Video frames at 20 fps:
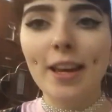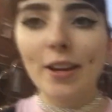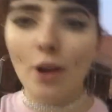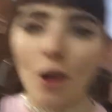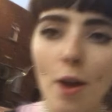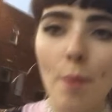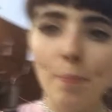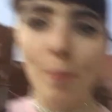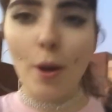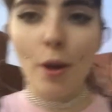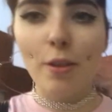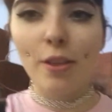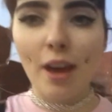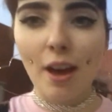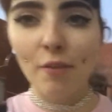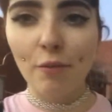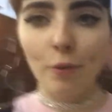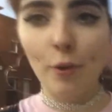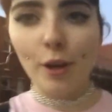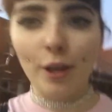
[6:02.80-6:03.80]
and I both
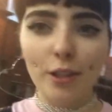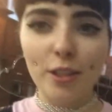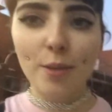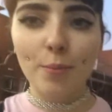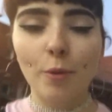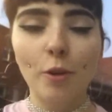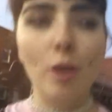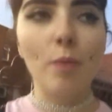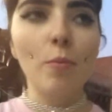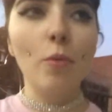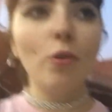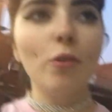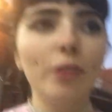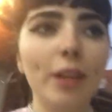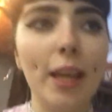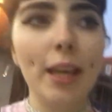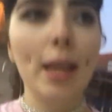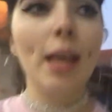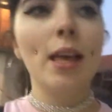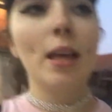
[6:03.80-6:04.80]
have work tomorrow
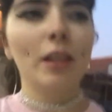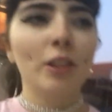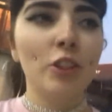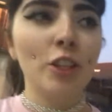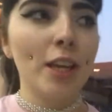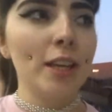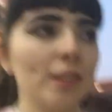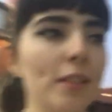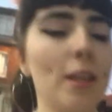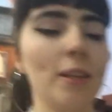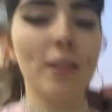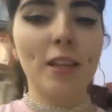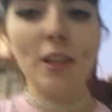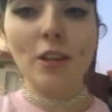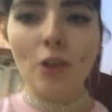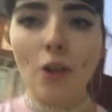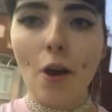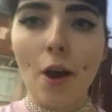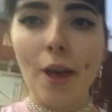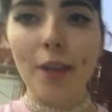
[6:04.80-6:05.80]
morning. Jake starts at
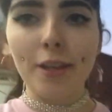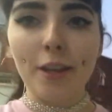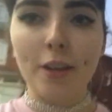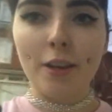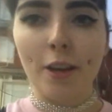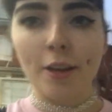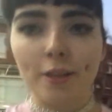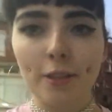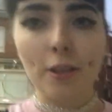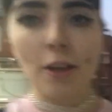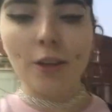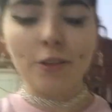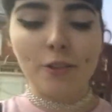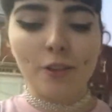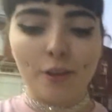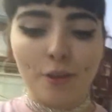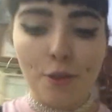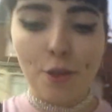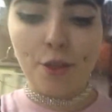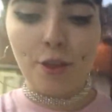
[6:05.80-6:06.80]
9 and I start at
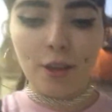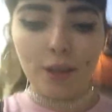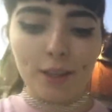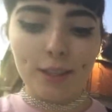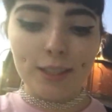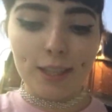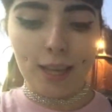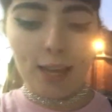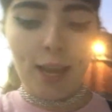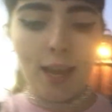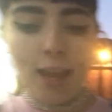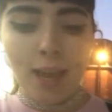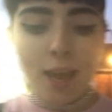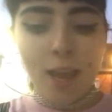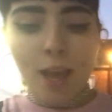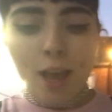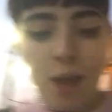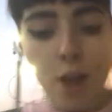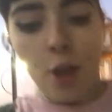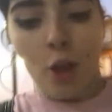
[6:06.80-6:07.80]
9.30.
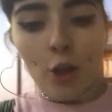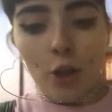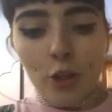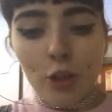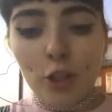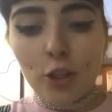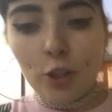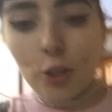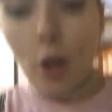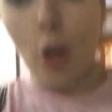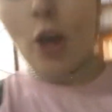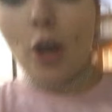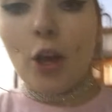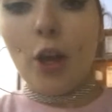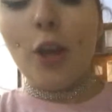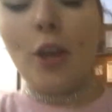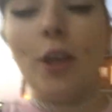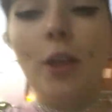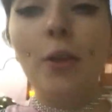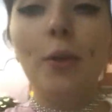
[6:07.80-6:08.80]

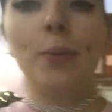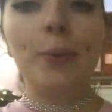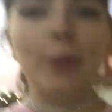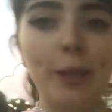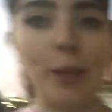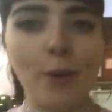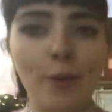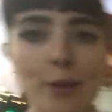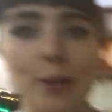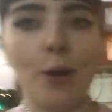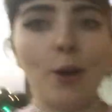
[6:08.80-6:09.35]
So we're going